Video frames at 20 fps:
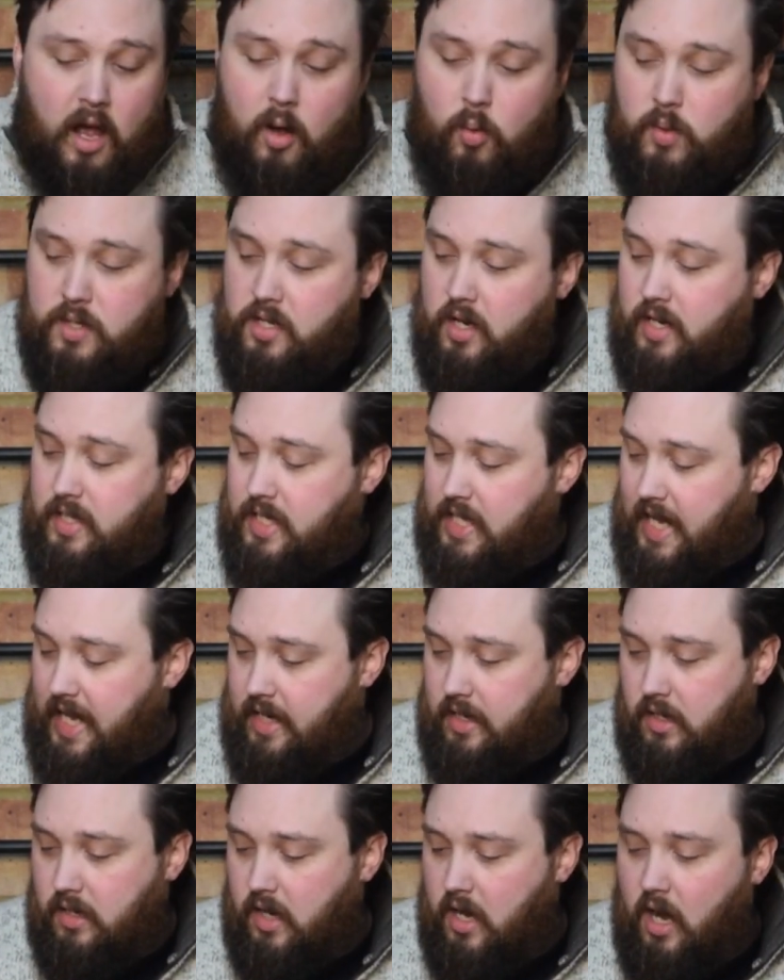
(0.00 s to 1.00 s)
which I actually
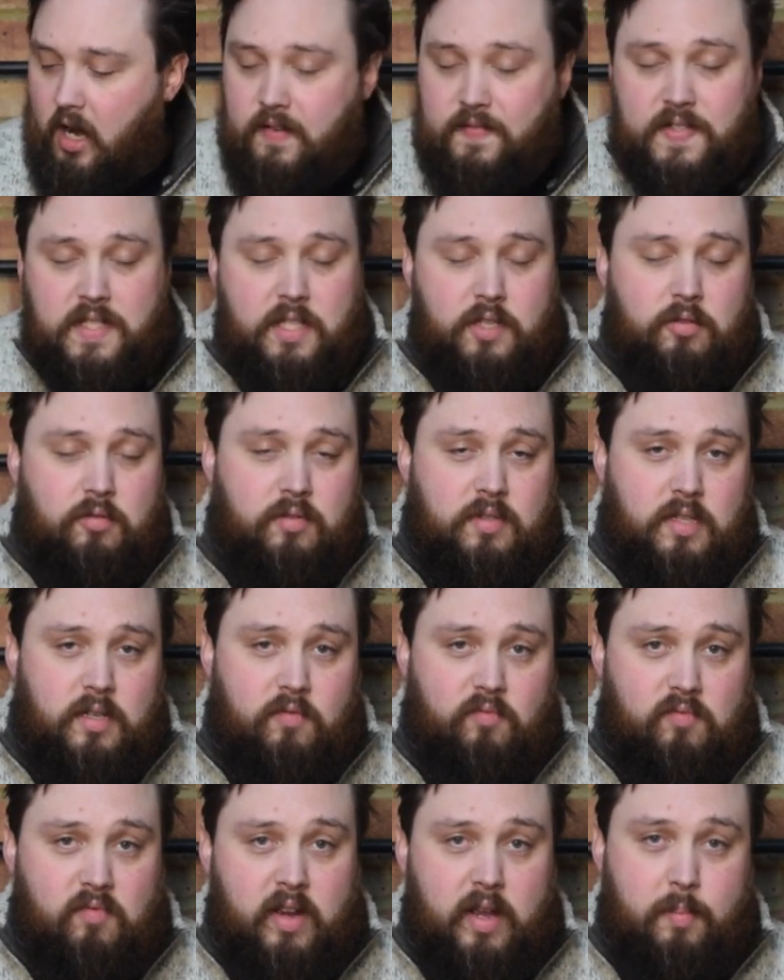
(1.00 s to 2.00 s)
had a cuff seal sort
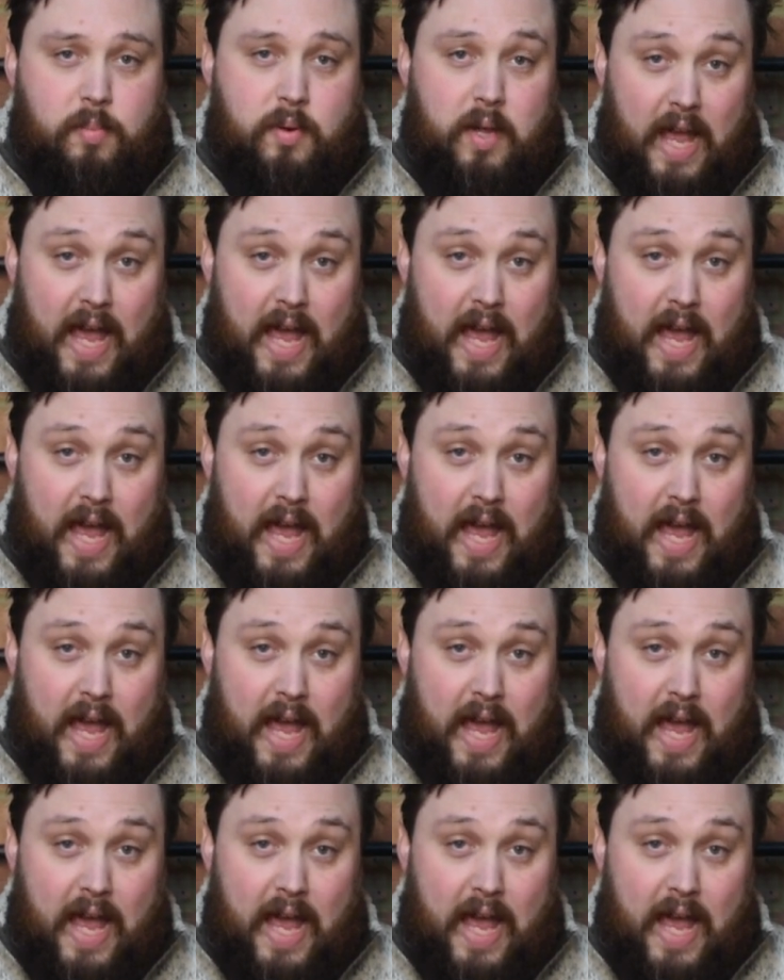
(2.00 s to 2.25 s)
of rip